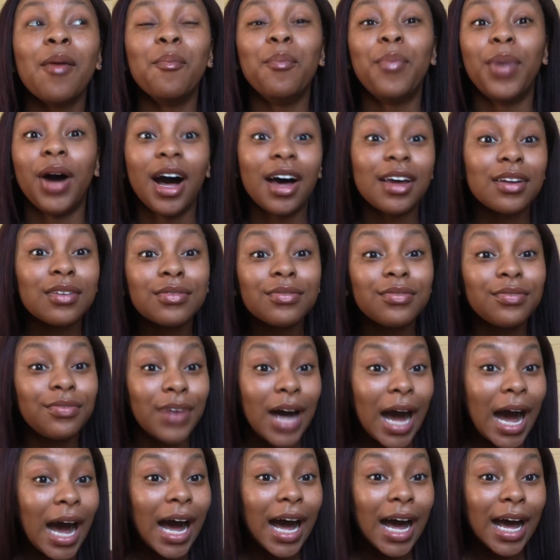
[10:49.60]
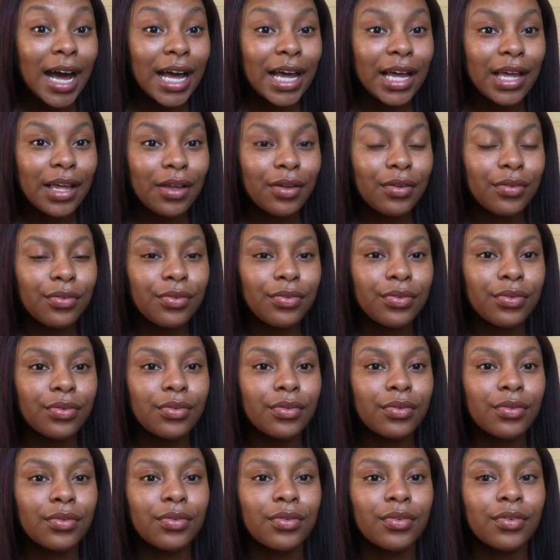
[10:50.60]
bottom 5,
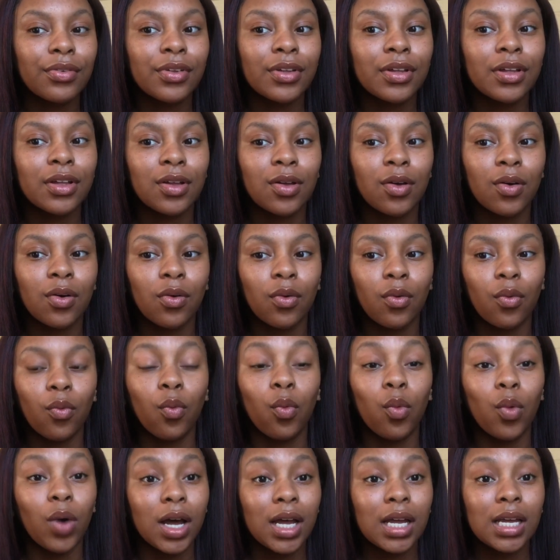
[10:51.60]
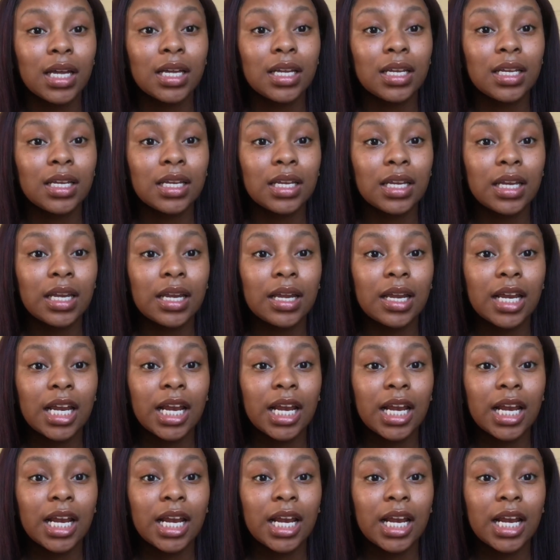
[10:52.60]
1